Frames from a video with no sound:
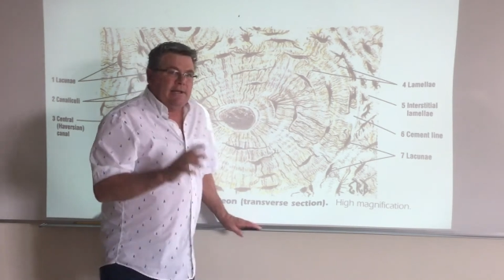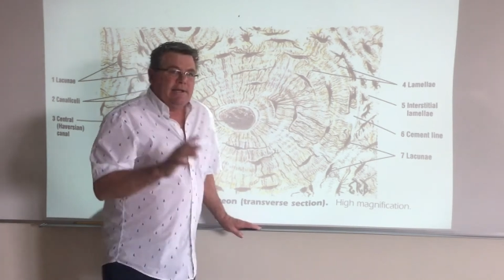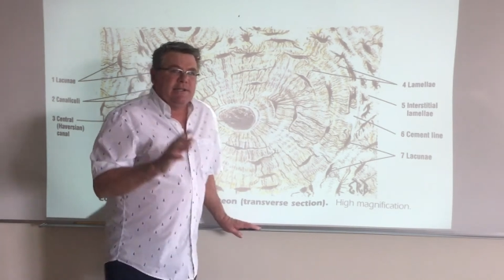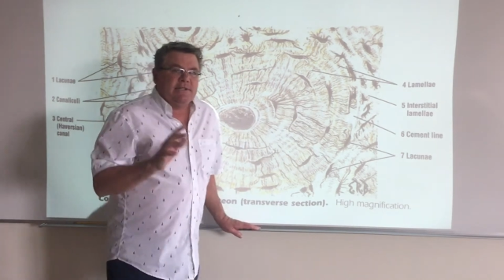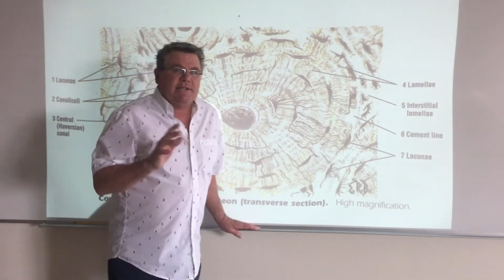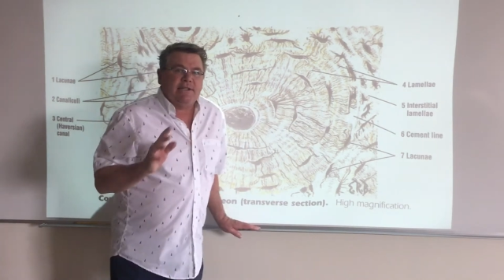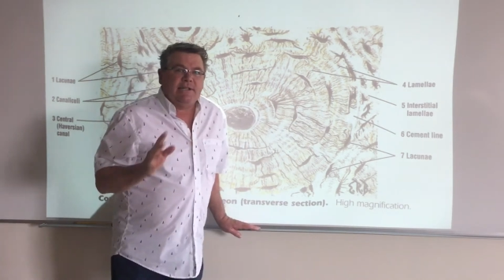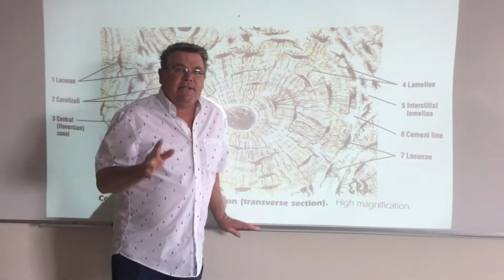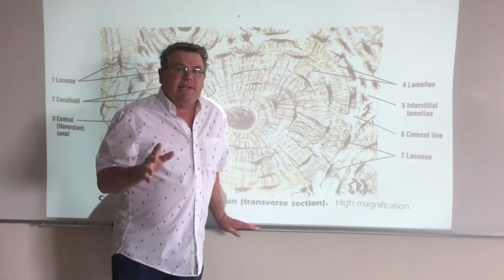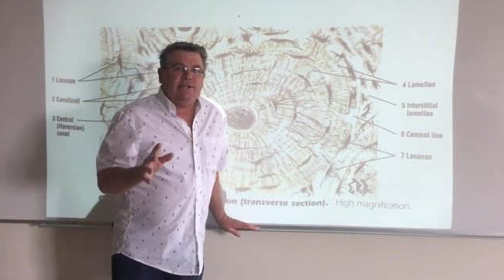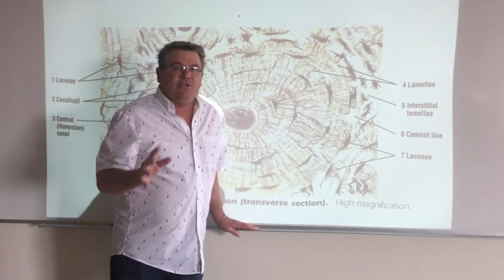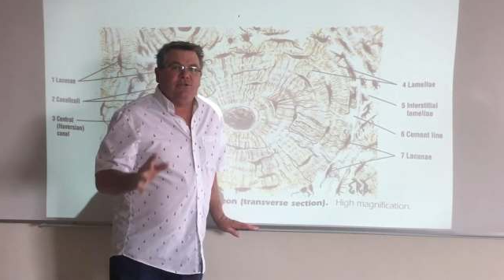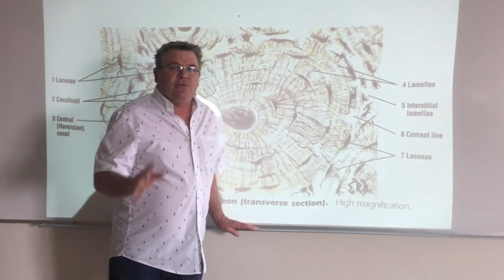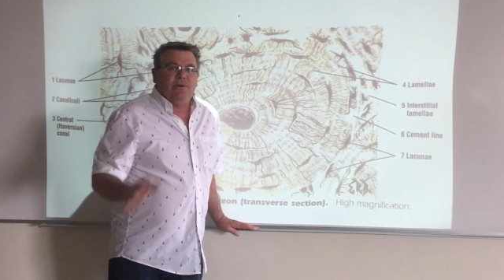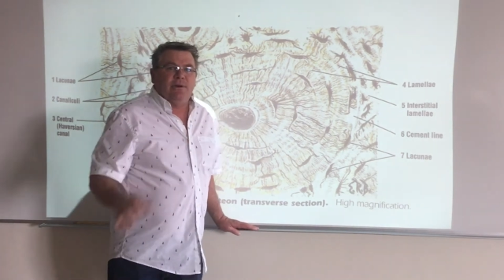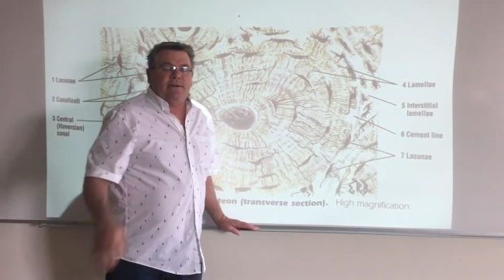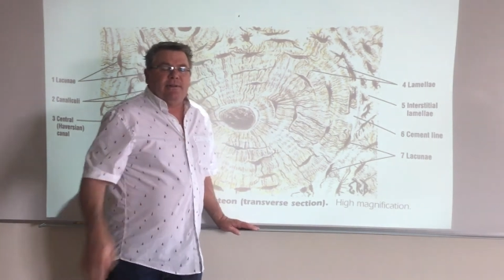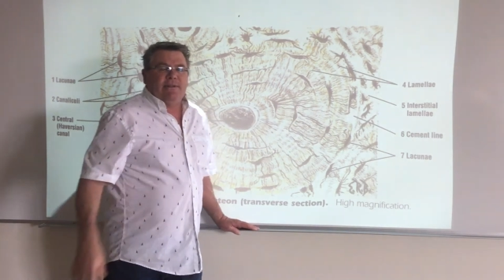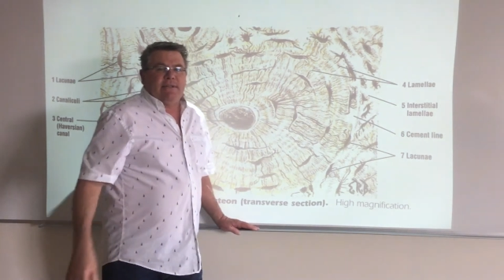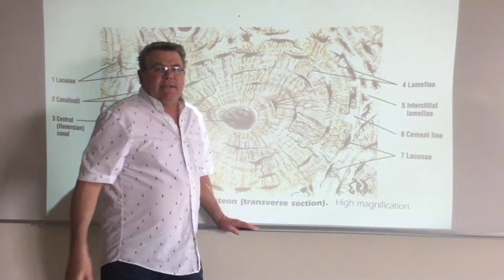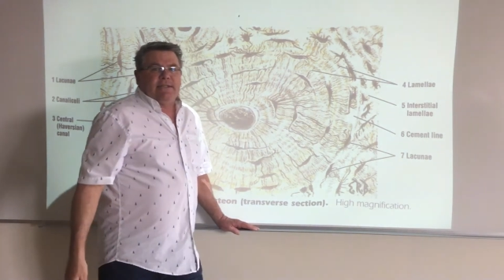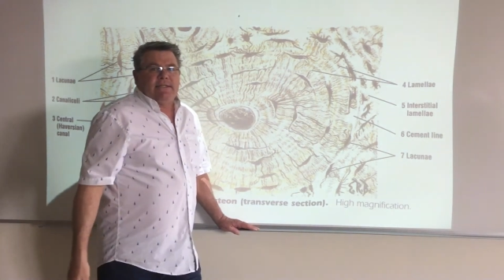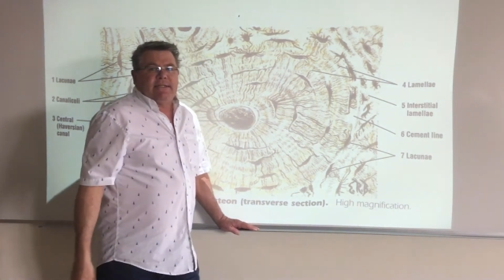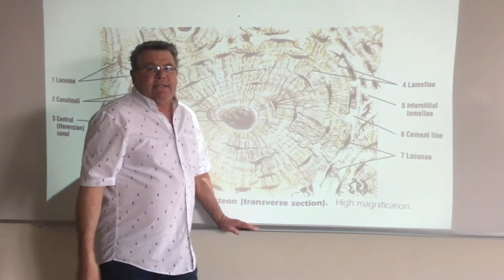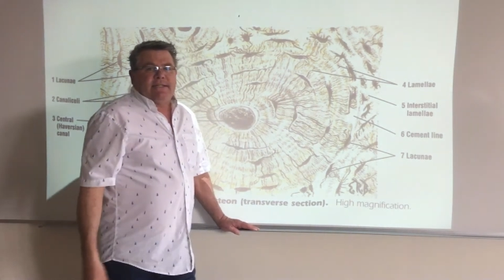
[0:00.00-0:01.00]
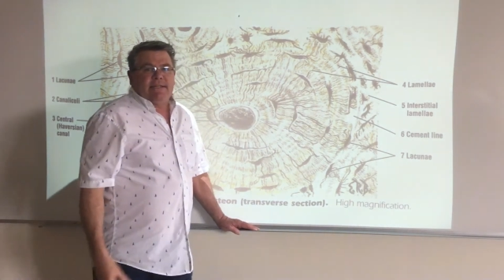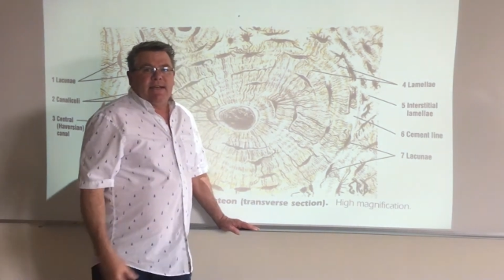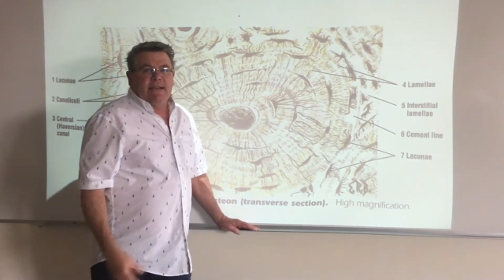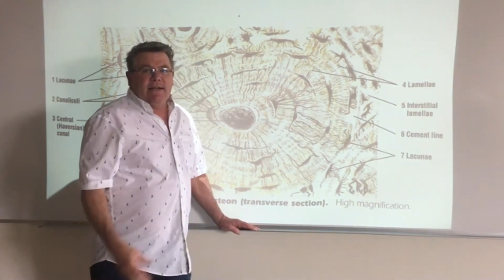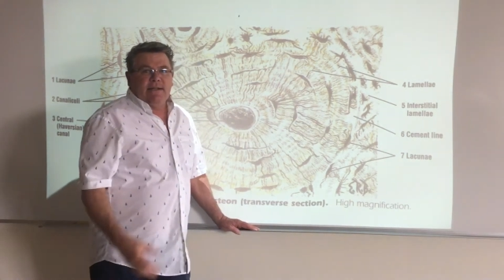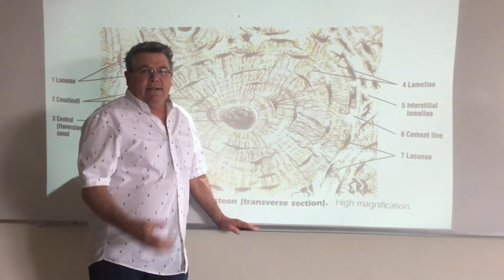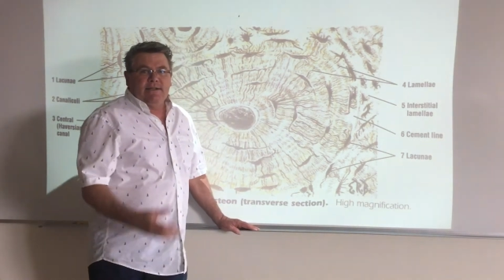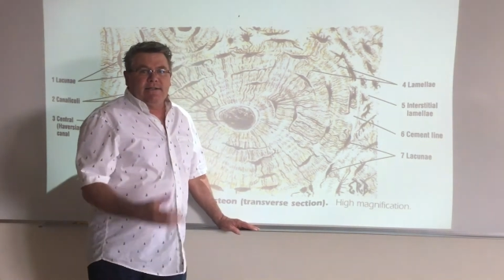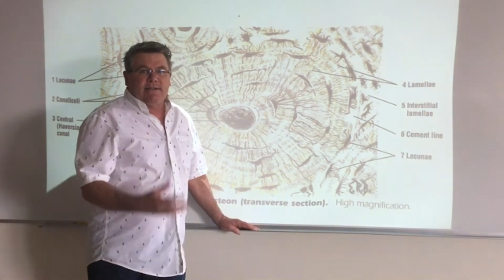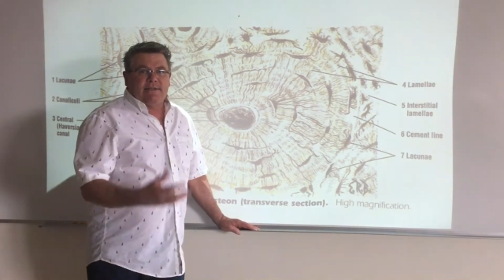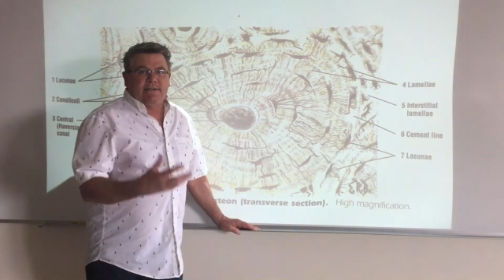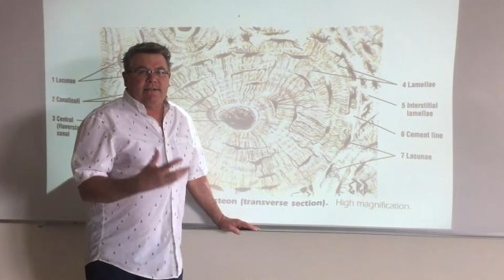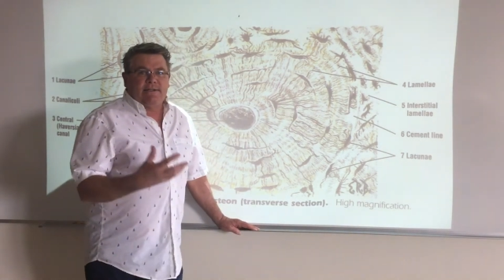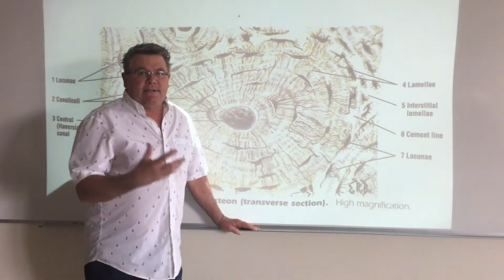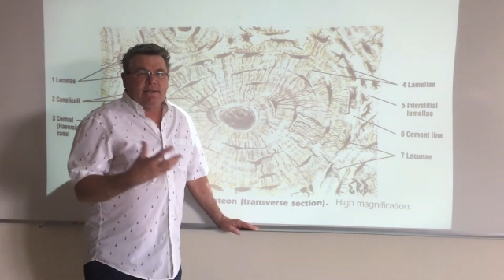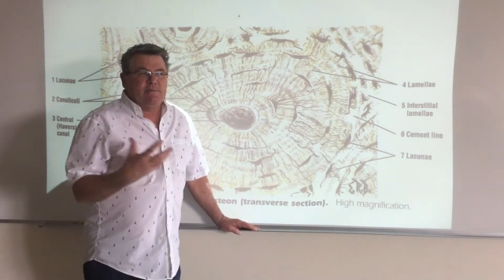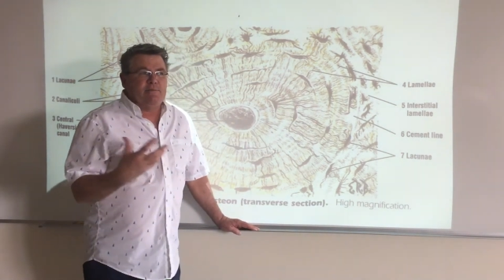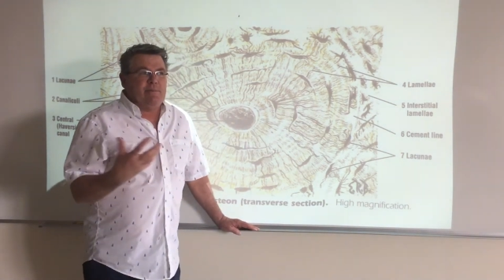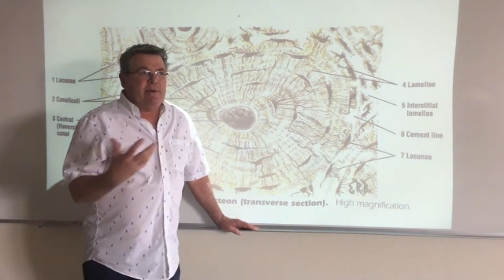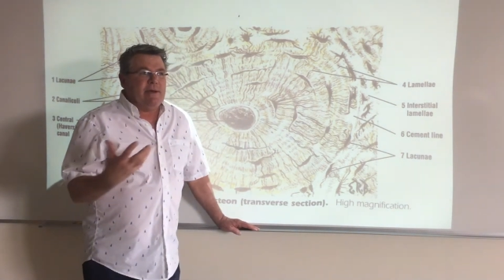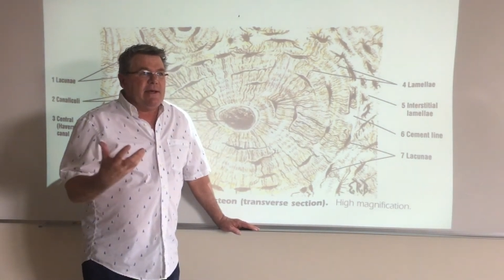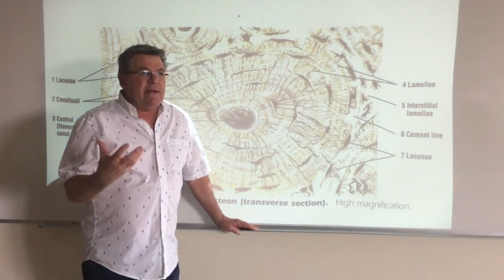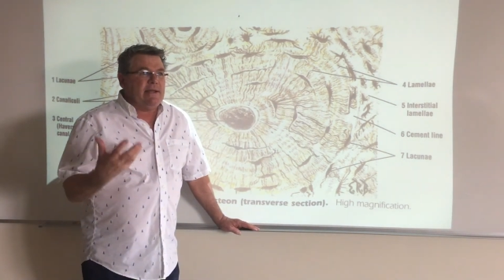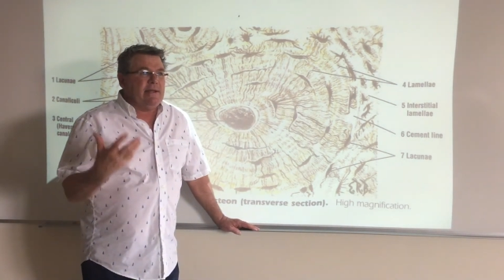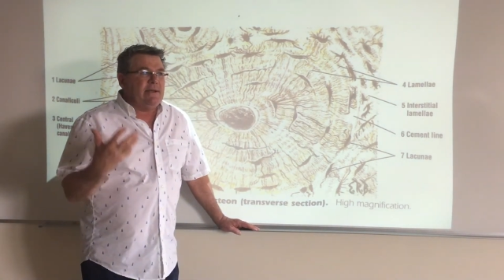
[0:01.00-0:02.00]
is each one of these cells has
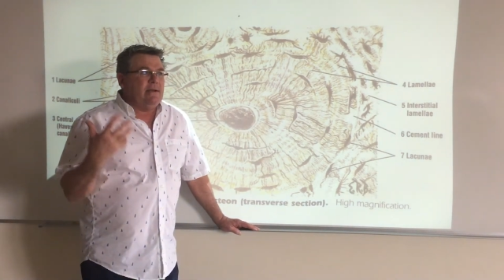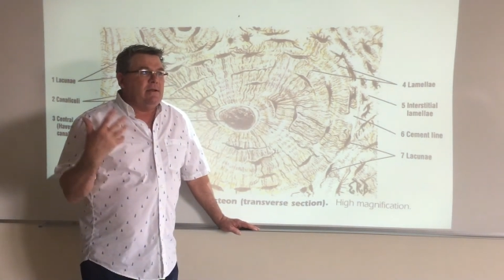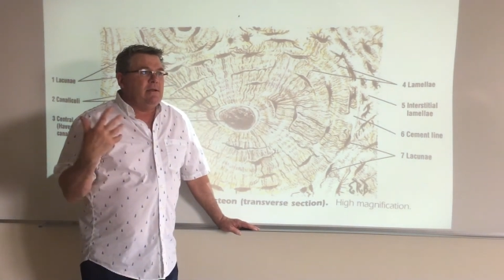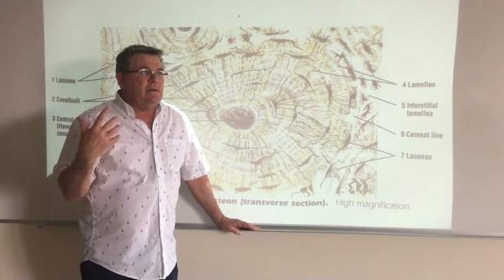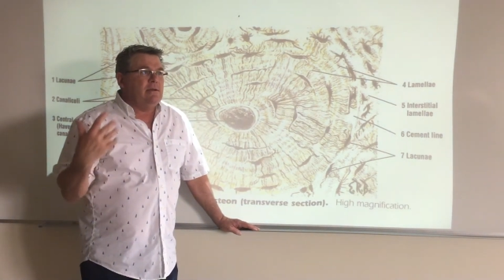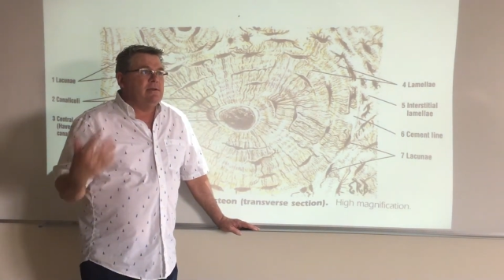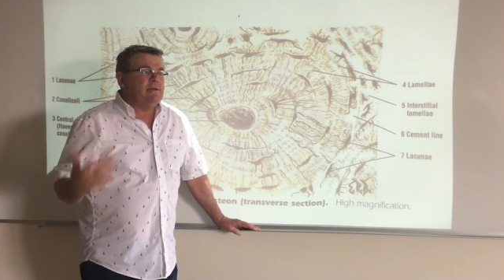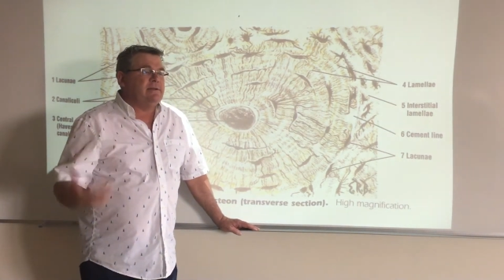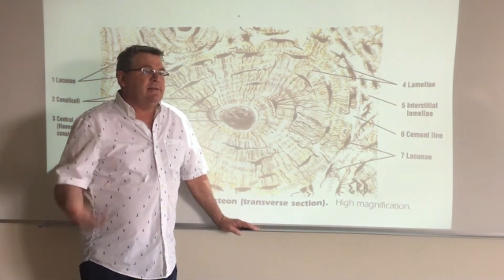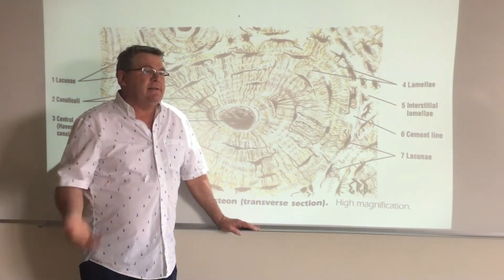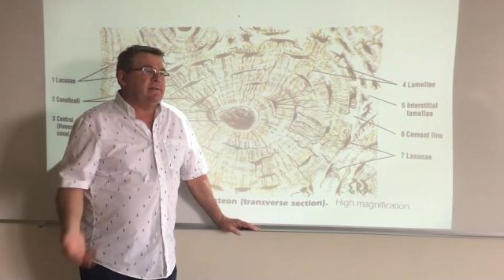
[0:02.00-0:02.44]
been